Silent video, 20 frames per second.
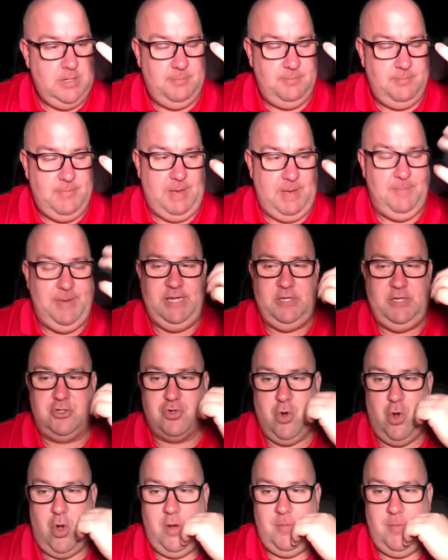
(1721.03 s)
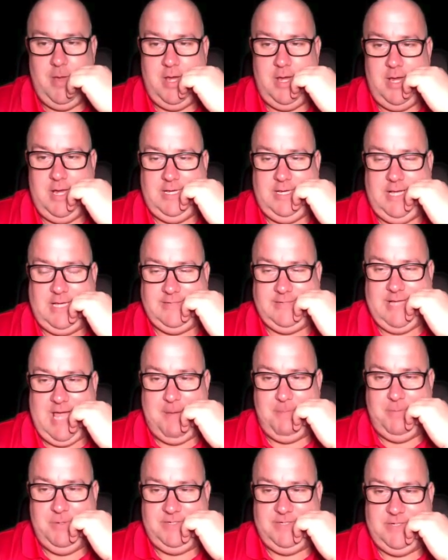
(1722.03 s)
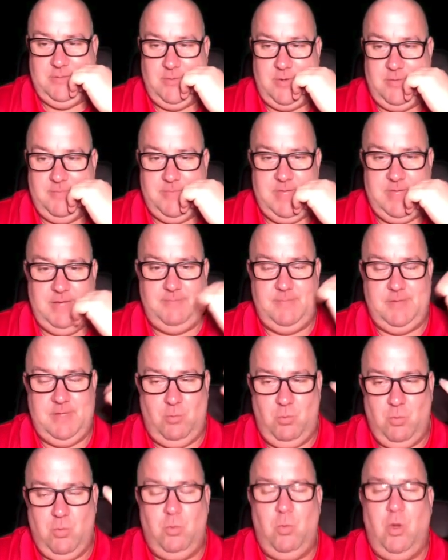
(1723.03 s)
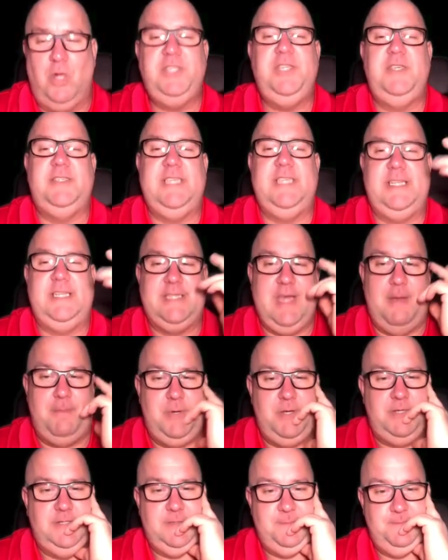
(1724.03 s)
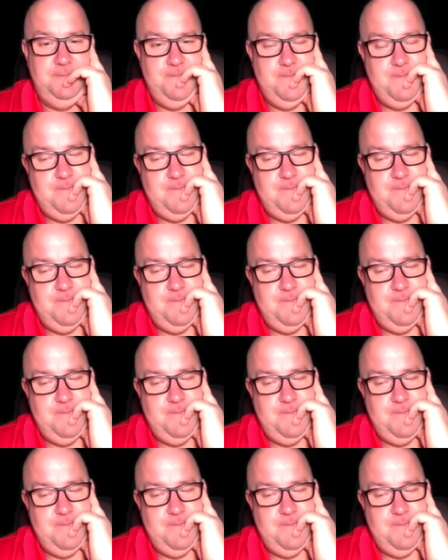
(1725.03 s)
maybe trauma has happened to them? What do you say to that person?